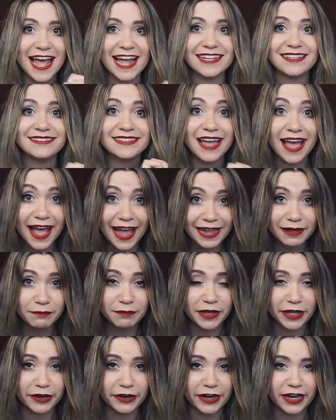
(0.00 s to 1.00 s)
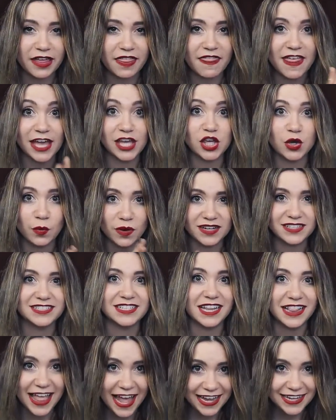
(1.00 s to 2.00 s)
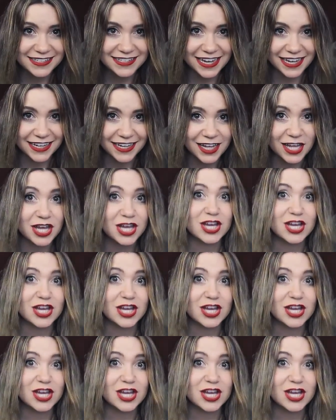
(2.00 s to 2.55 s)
that time period that you are selecting.